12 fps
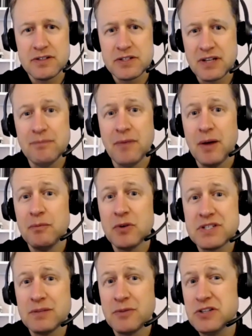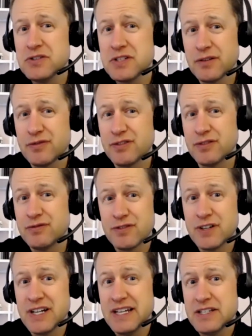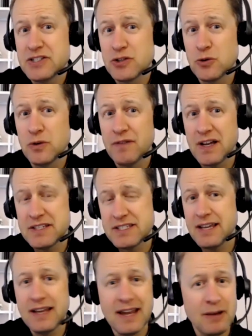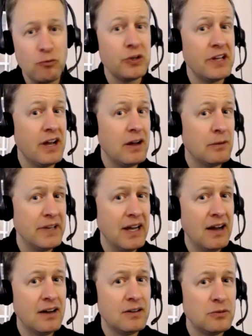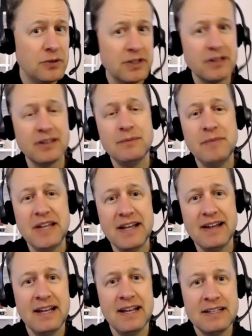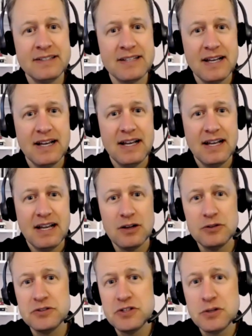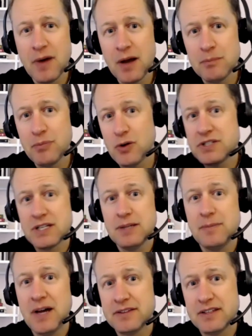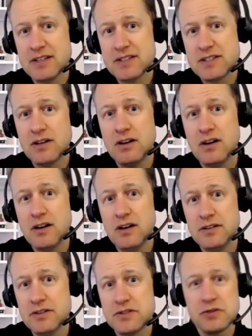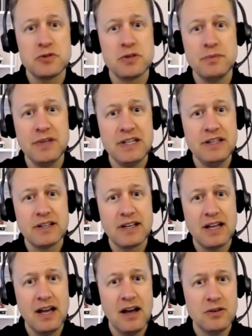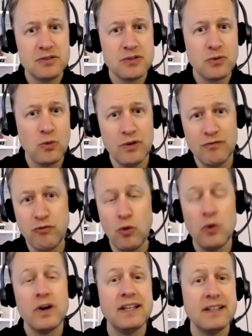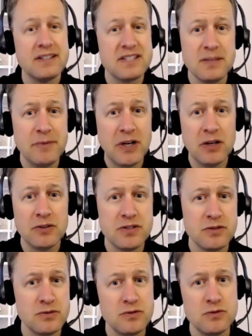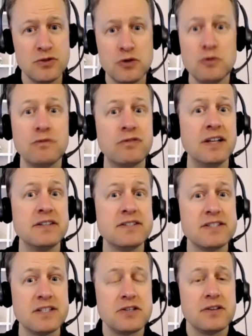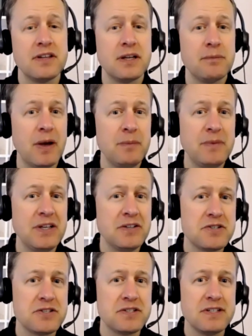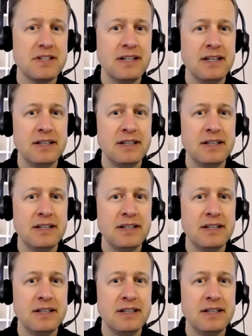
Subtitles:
Keep in mind, most of them are using it for free. So if I say, hey, will you help me out? Will you lend me a hand? Do you mind posting about this on your social media account or forwarding this email to two friends that you think might be interested in it?